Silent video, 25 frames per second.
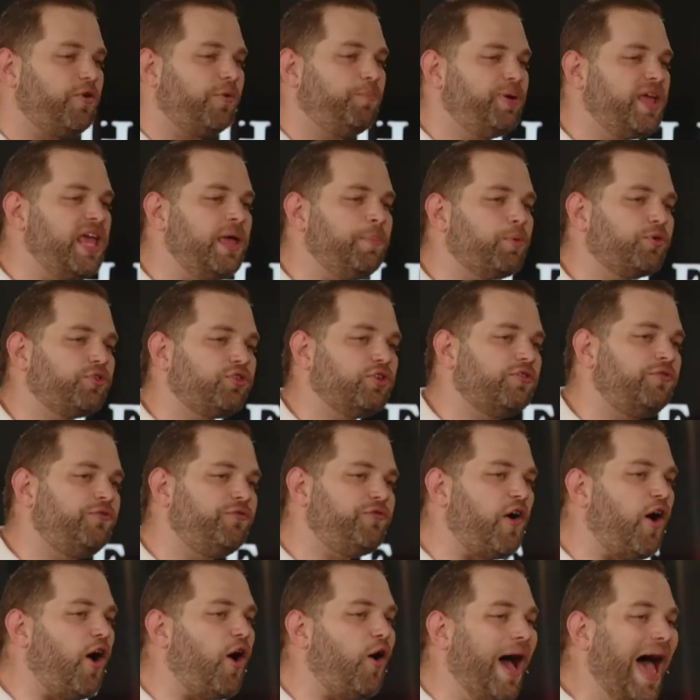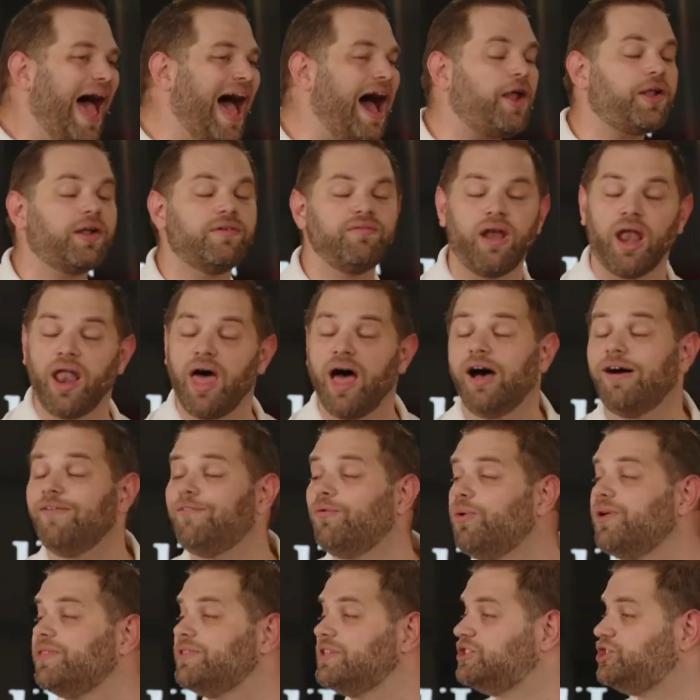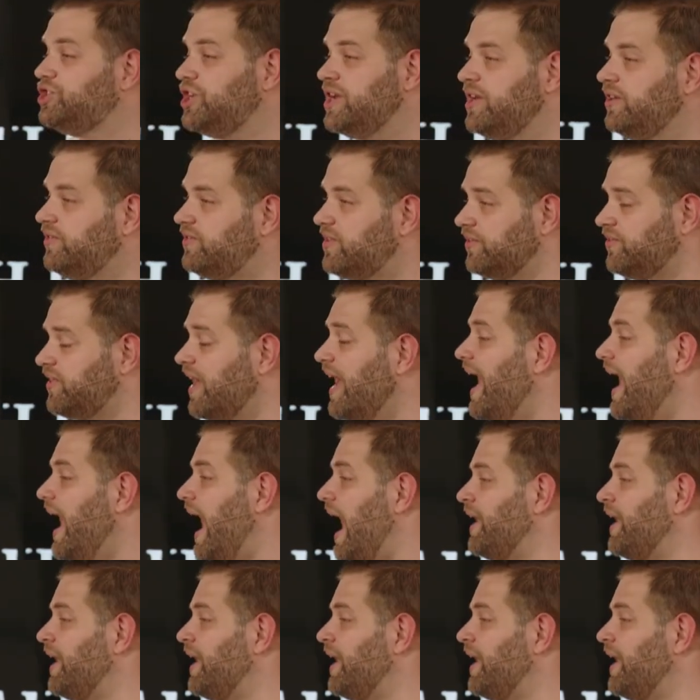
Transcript: for people to fall out of love with Jesus.